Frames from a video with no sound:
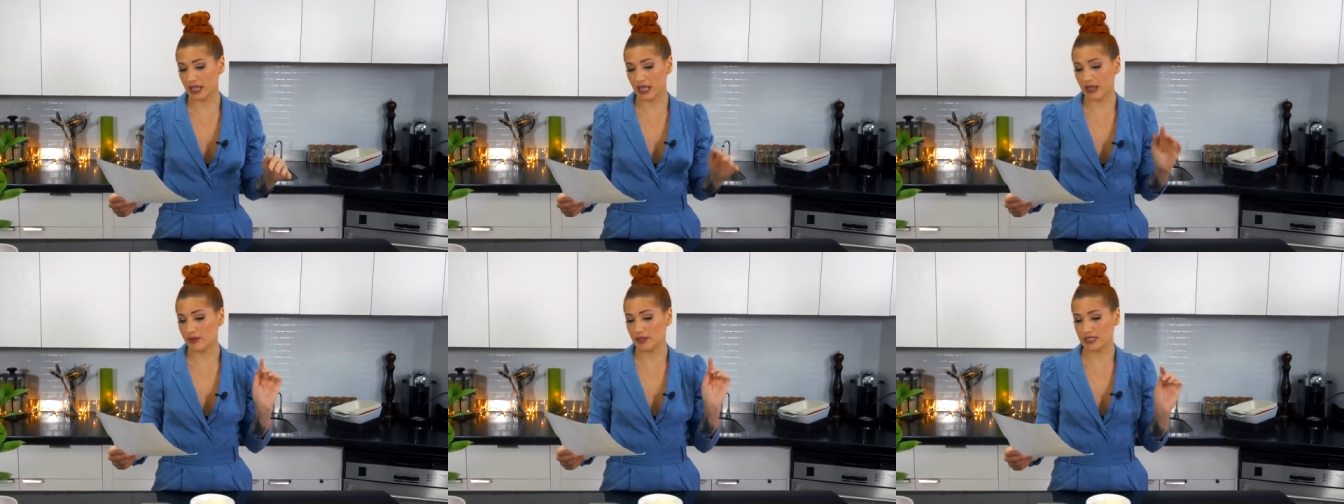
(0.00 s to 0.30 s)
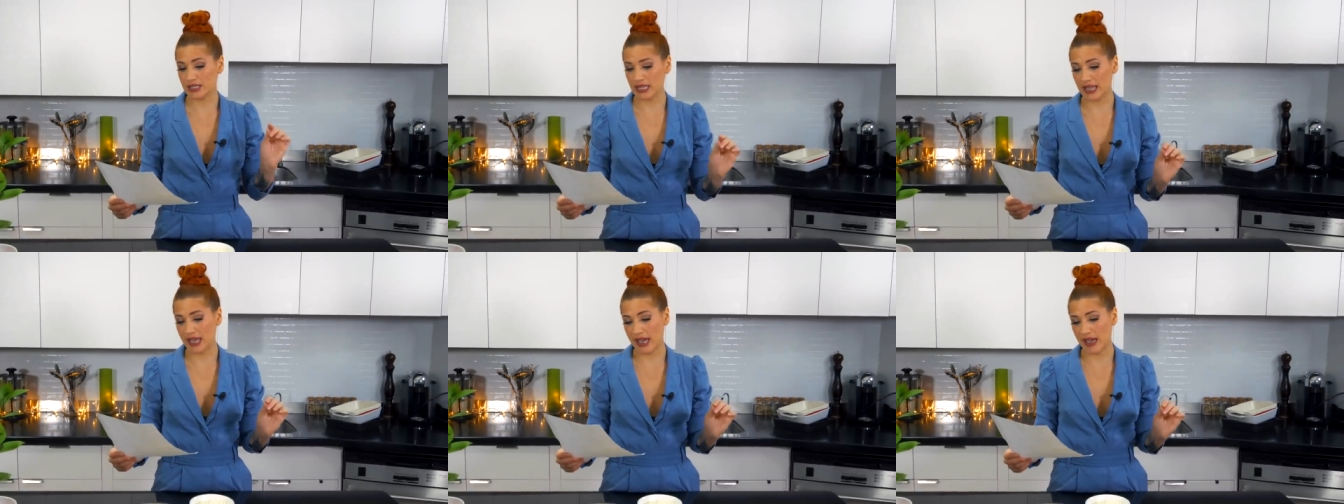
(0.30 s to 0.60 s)
I
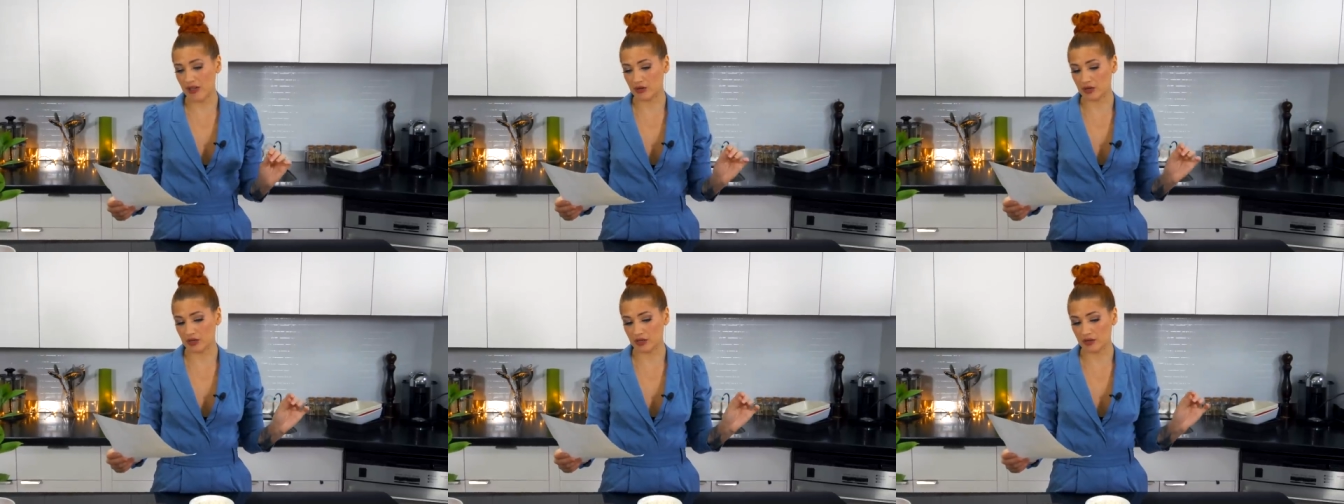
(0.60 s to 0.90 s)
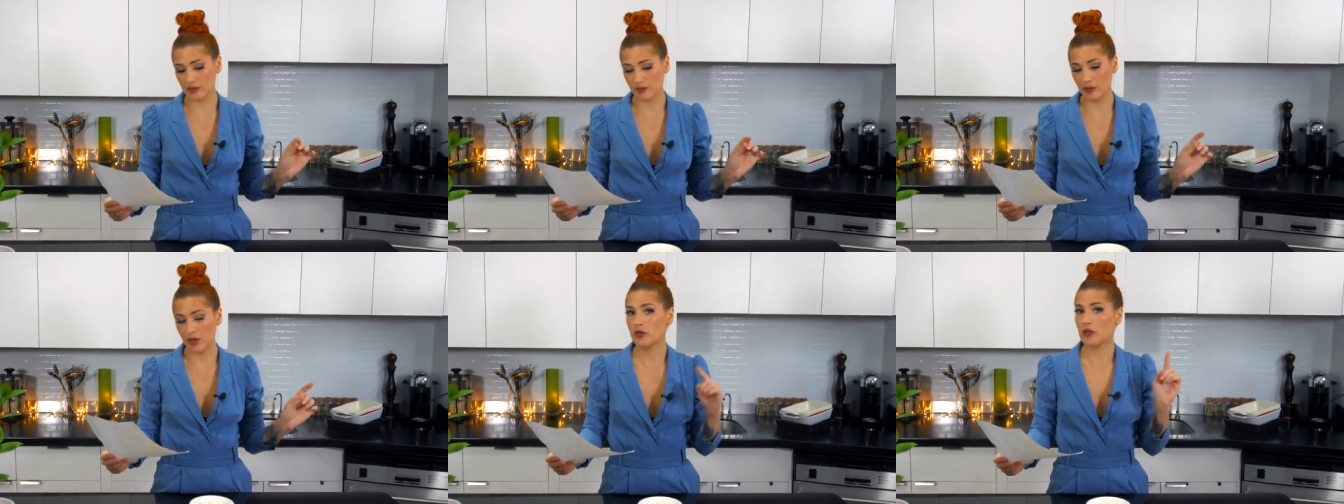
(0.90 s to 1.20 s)
would say out
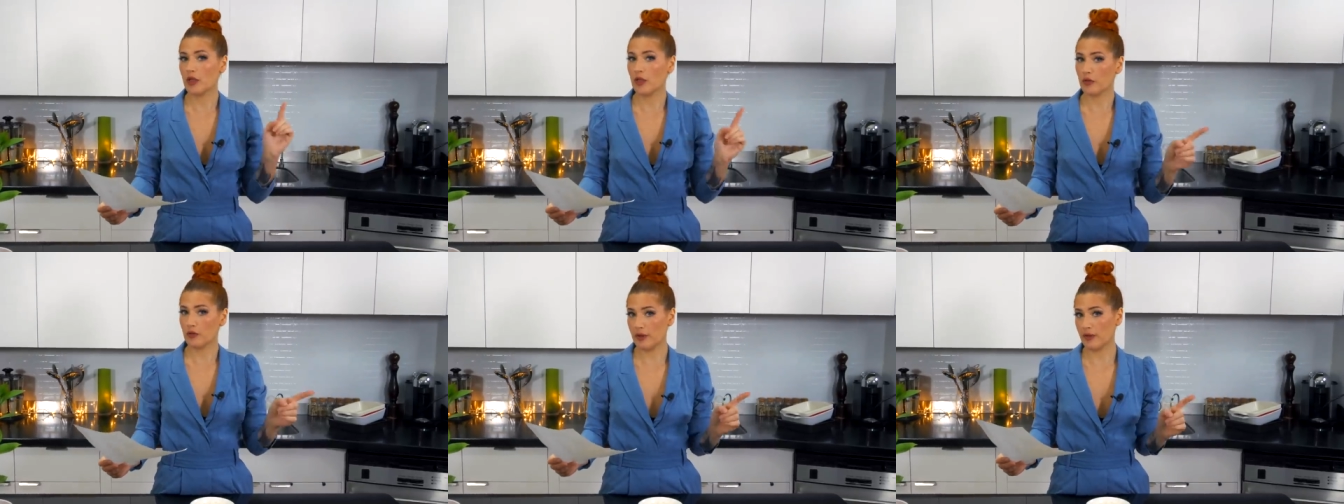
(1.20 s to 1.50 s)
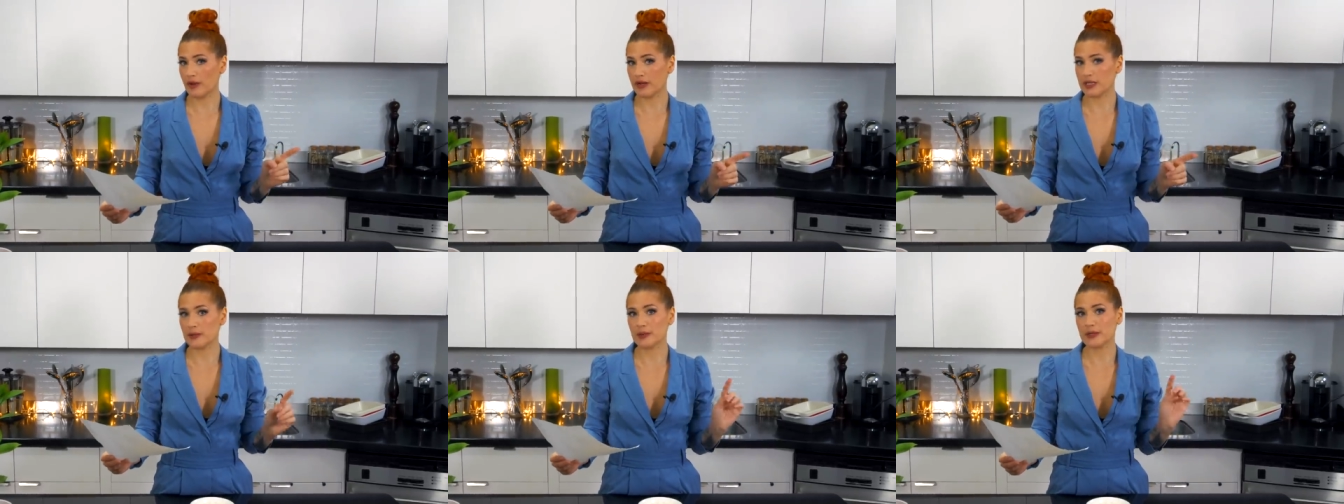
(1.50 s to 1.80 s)
of the three
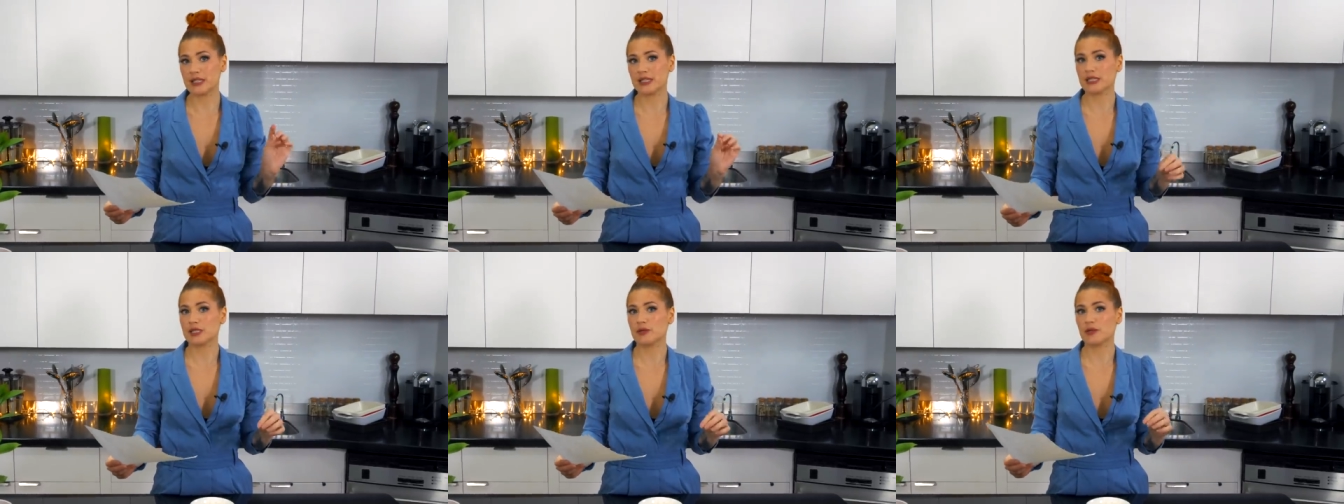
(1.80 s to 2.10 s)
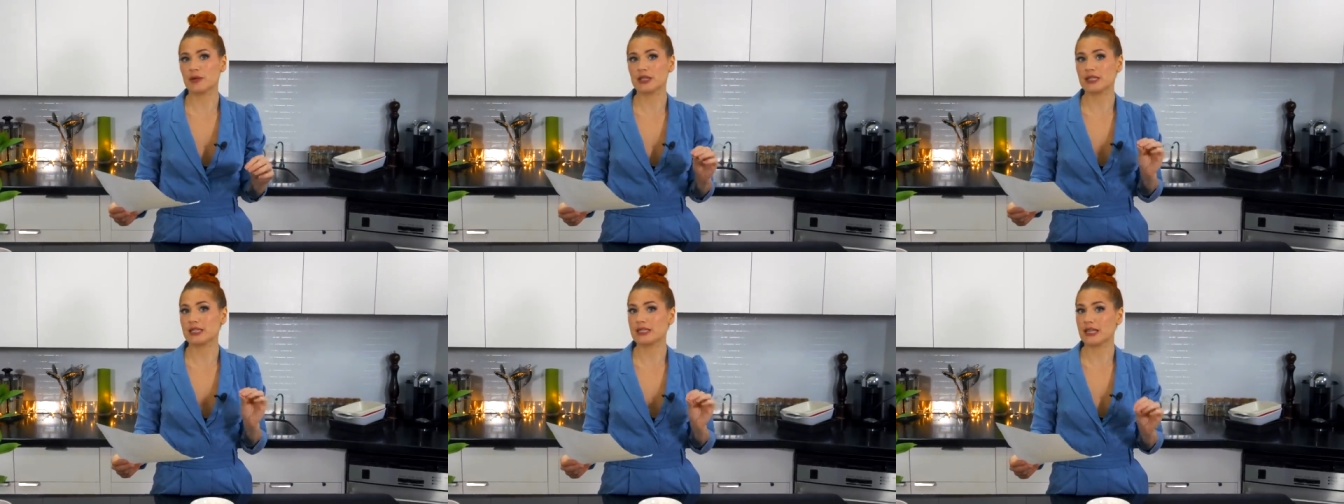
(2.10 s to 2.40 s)
recipes, this
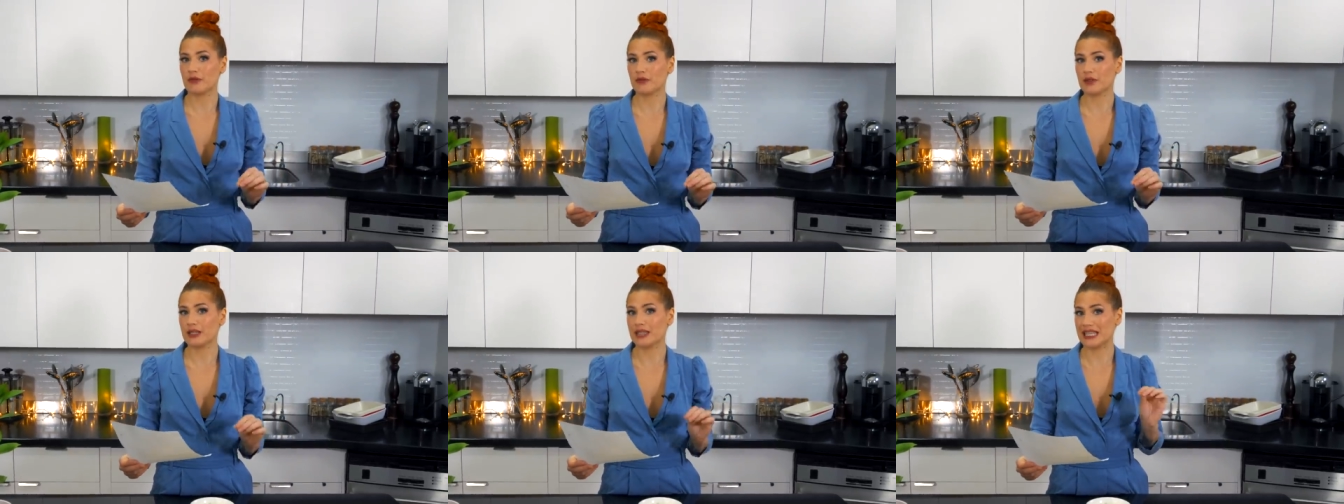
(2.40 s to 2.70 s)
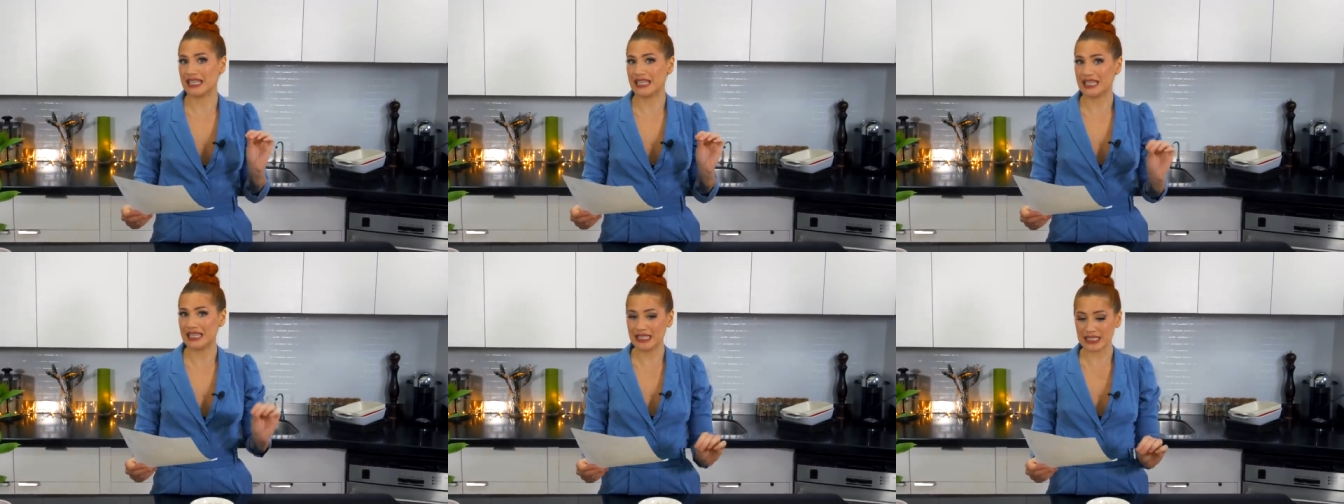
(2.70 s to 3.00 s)
one is
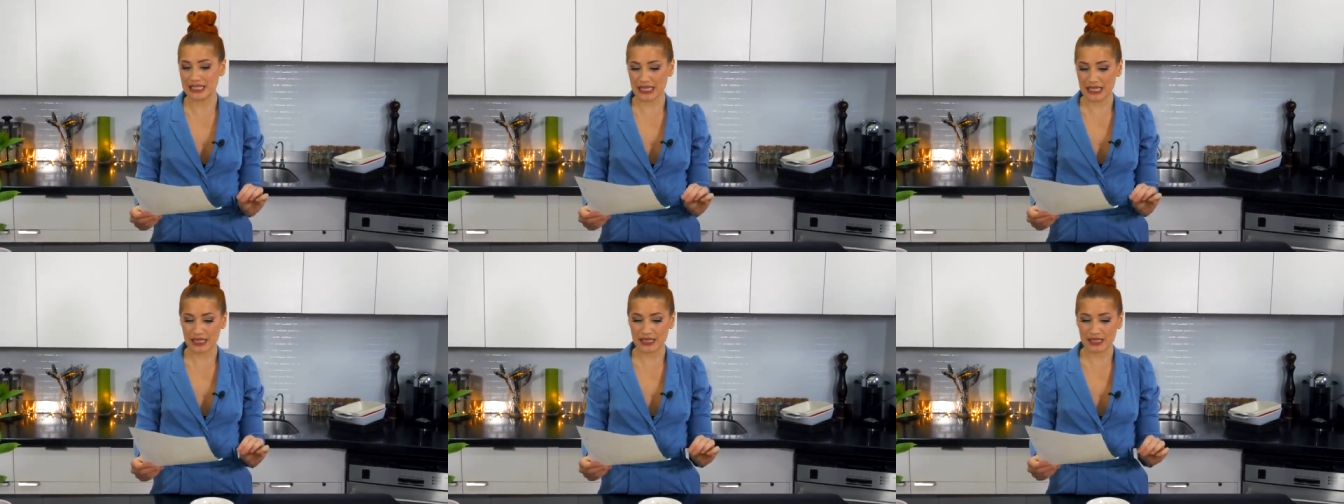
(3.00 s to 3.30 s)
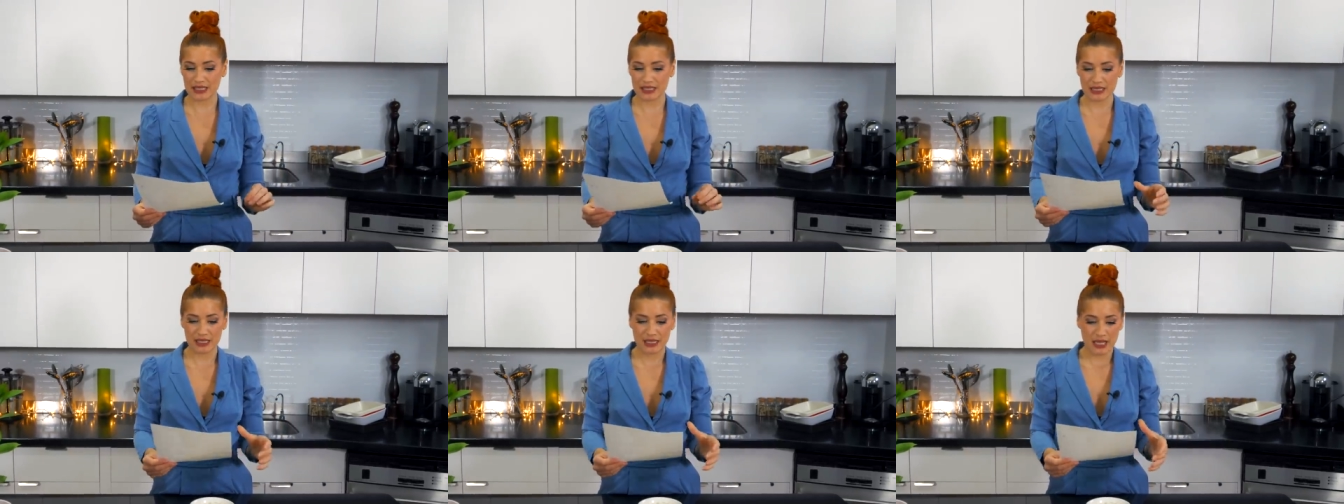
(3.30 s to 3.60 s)
definitely the
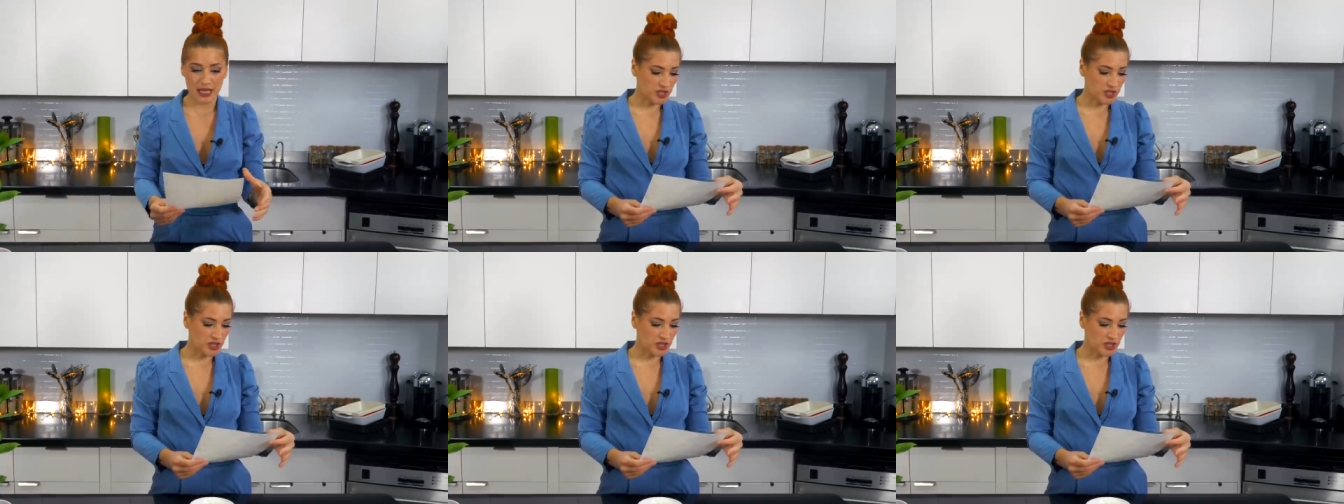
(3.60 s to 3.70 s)
easiest.